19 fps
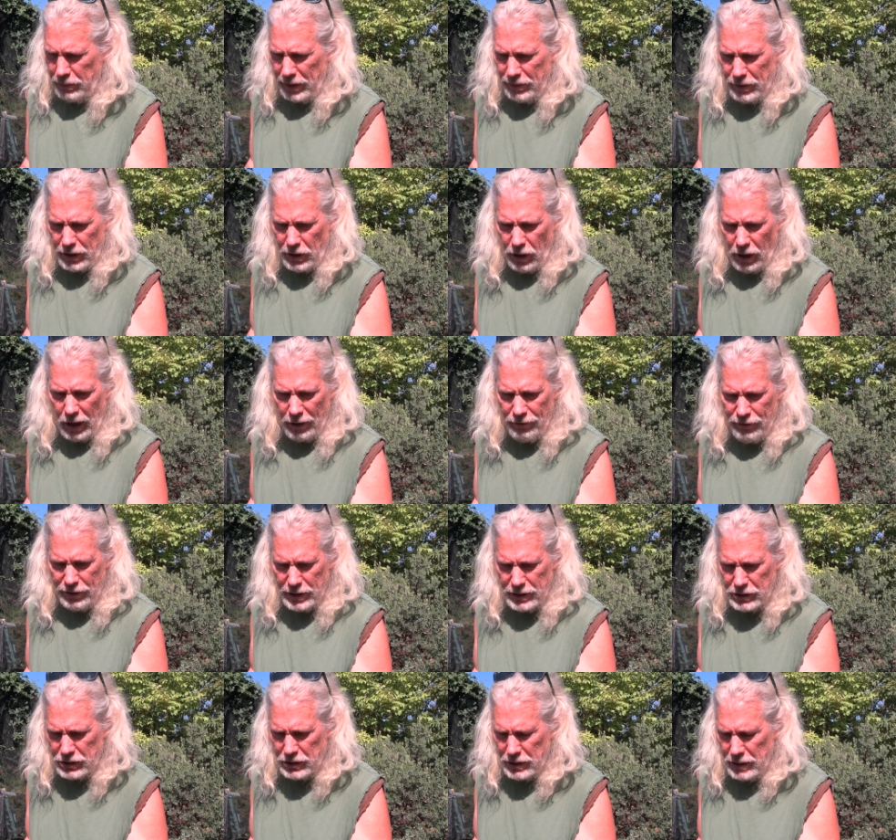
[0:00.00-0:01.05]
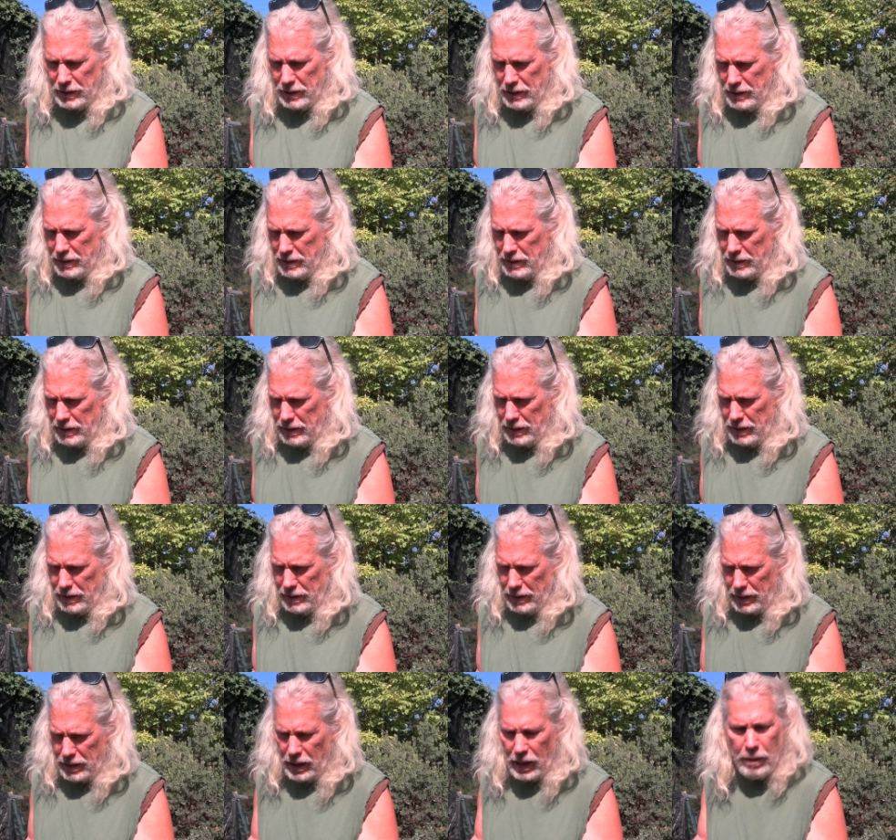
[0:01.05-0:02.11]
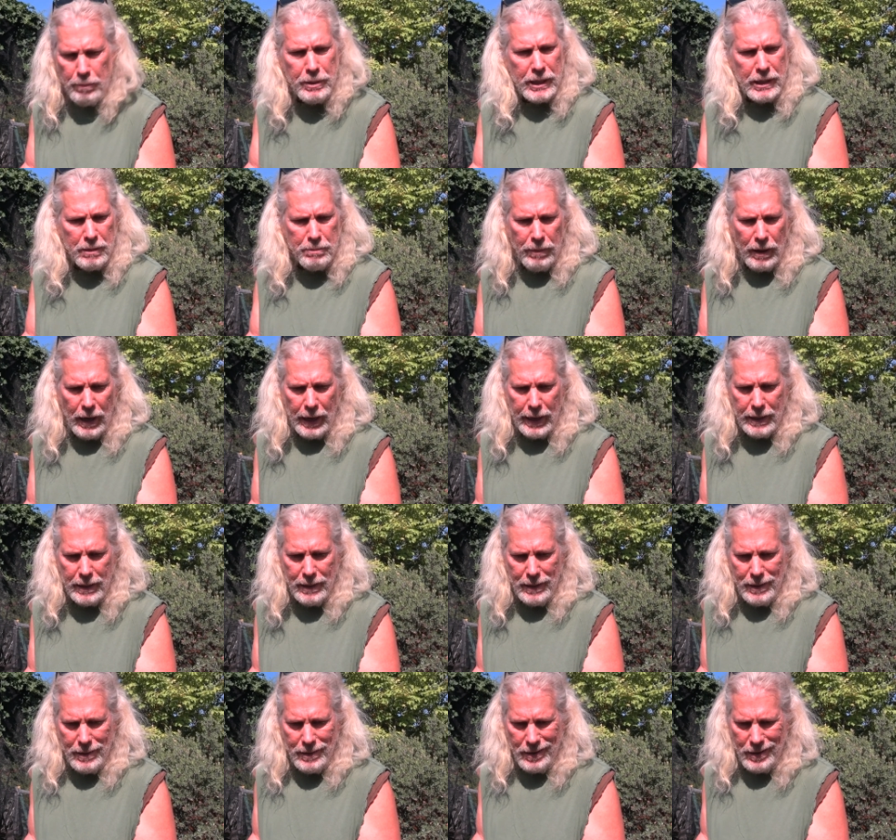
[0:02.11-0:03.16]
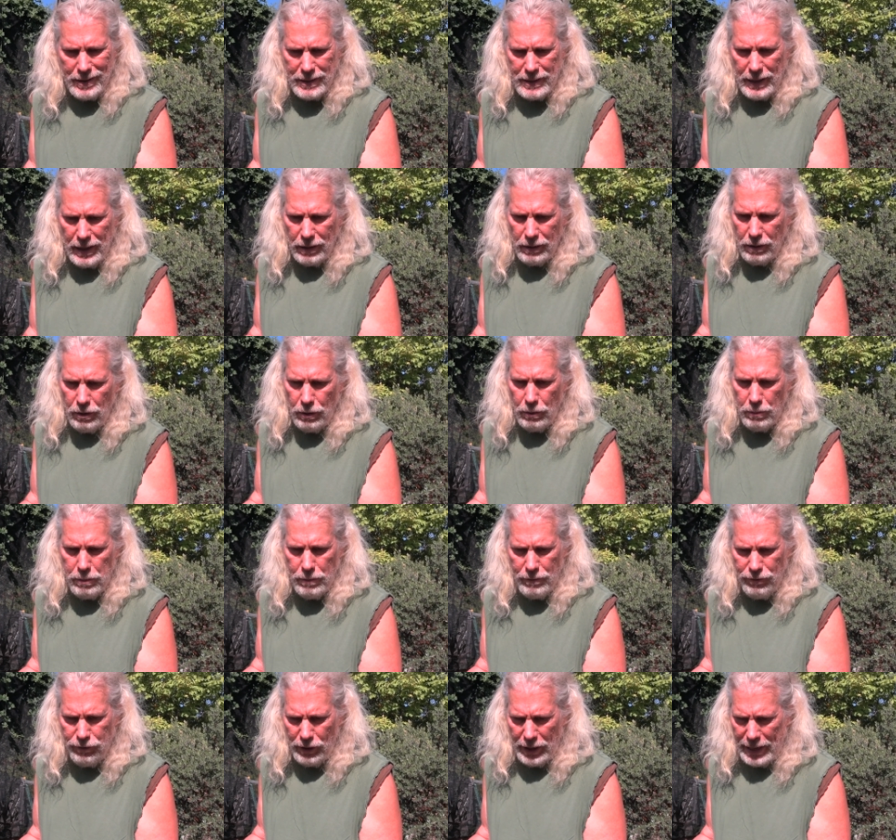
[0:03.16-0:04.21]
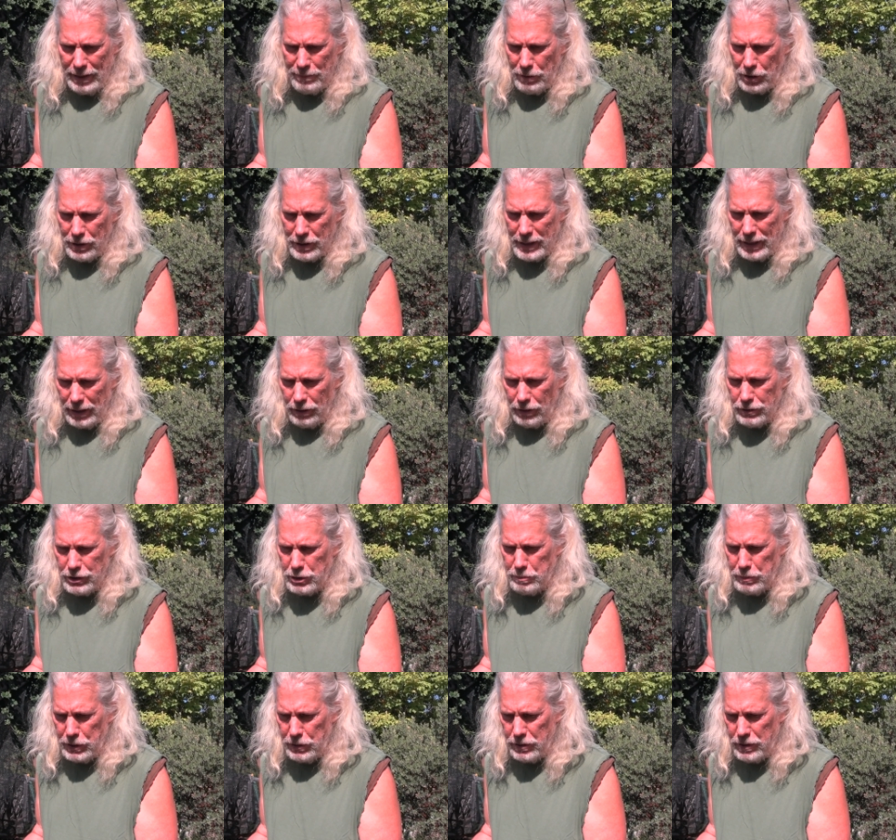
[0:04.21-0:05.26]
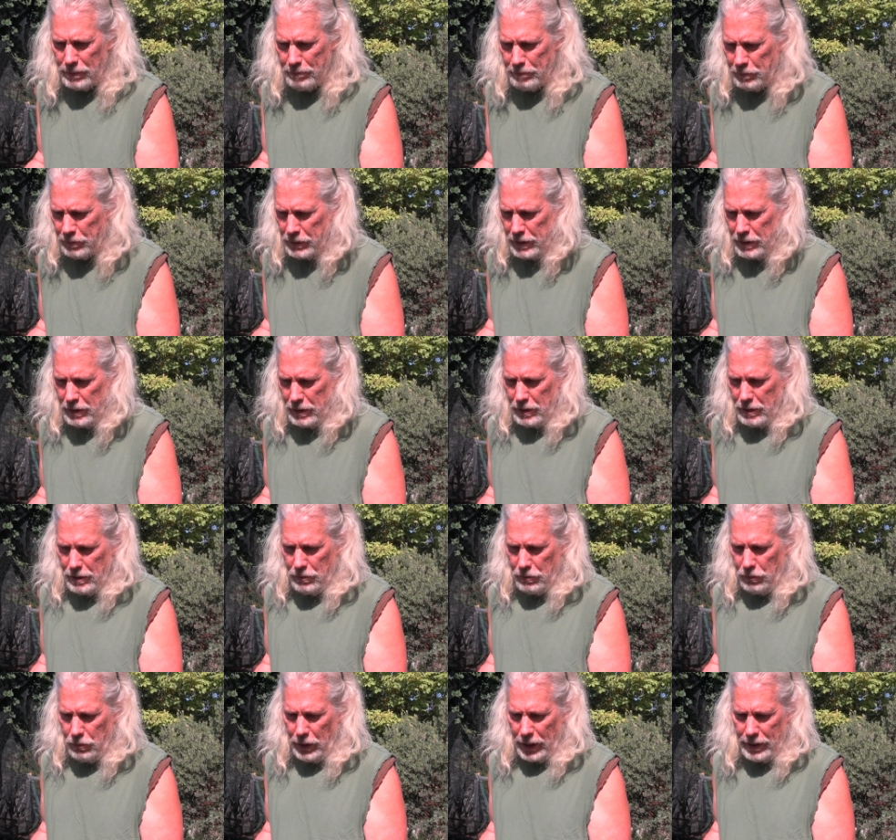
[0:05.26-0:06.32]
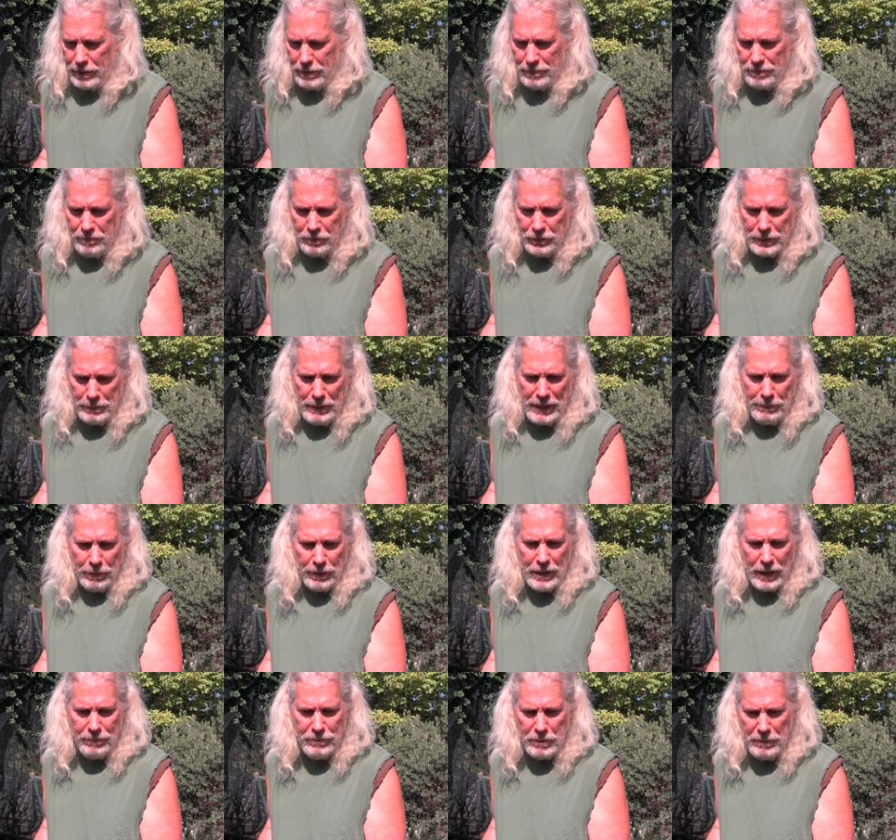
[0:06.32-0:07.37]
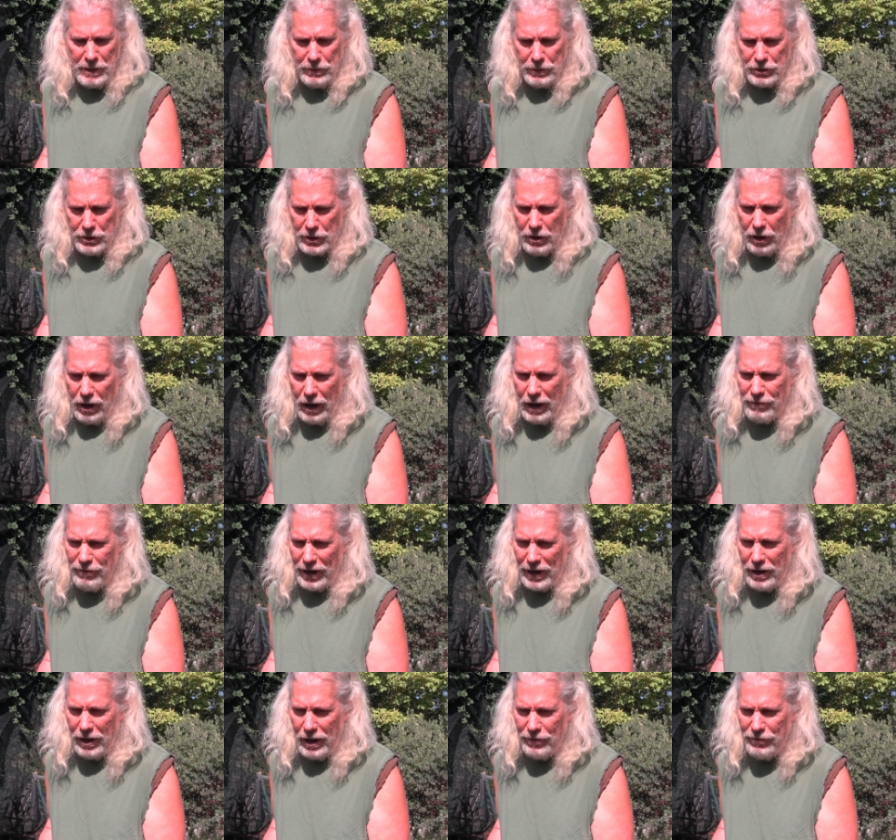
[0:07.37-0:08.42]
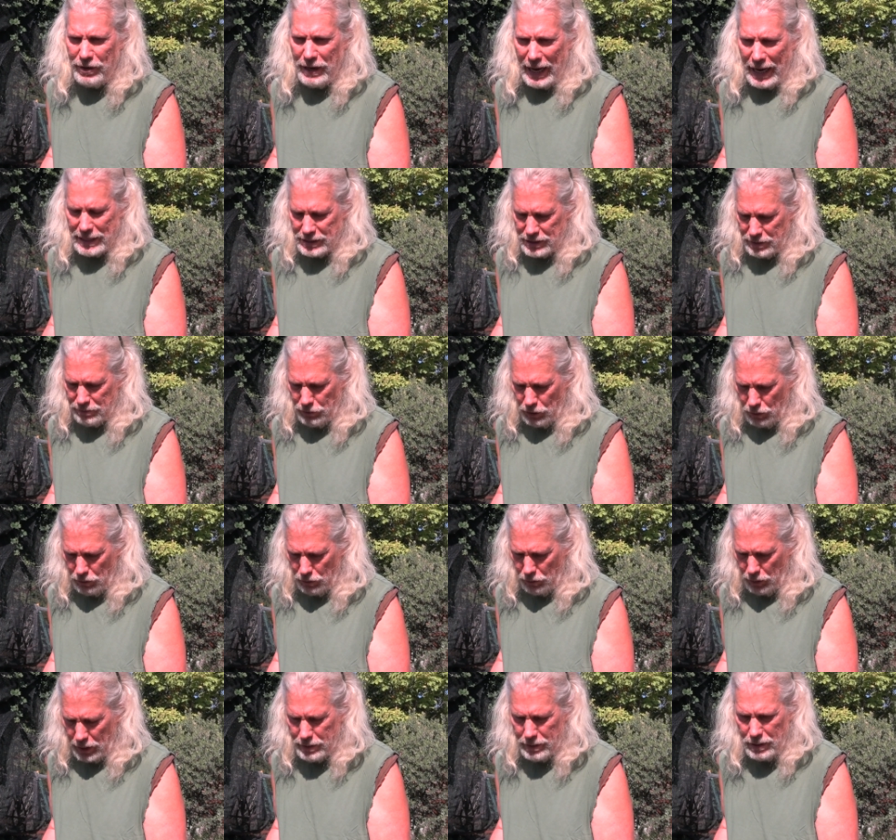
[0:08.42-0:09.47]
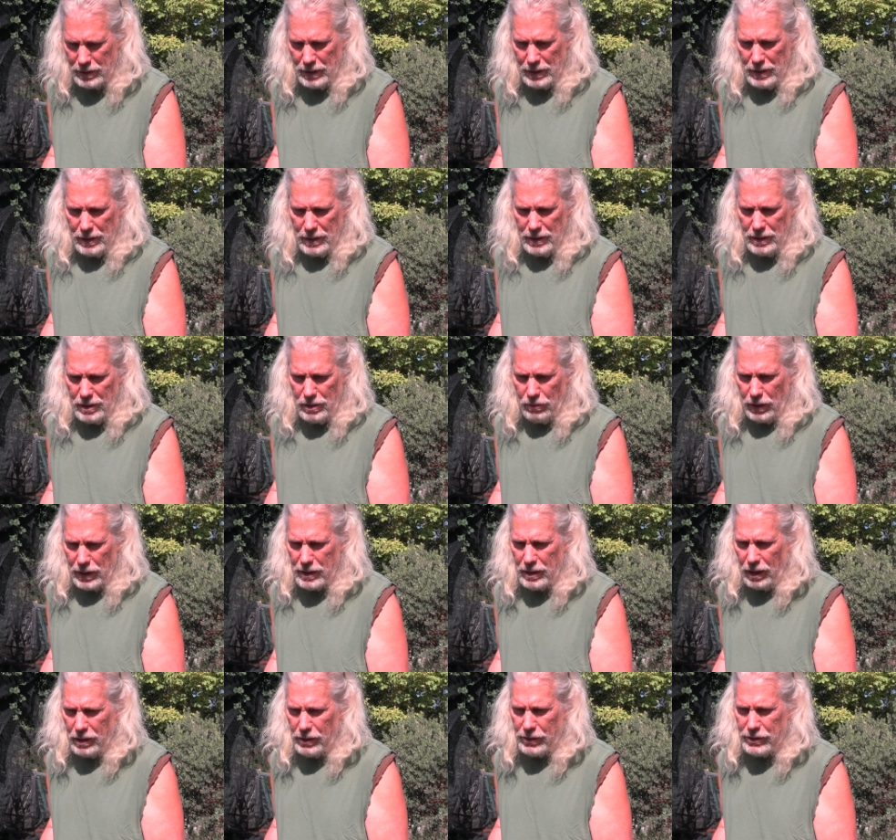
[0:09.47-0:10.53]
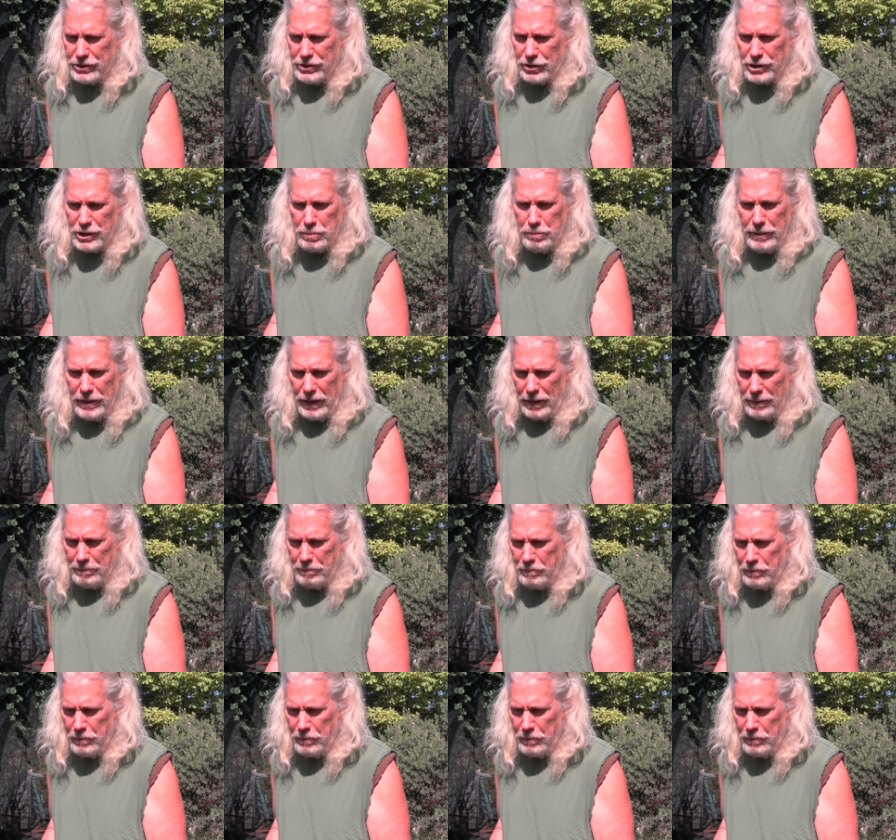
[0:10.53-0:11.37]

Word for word: when the cough is uh, accompanied by a yellow phlegm or a yellow sputum. When people come to me with a cough, I often ask them, well, what, you know, what color is your spit?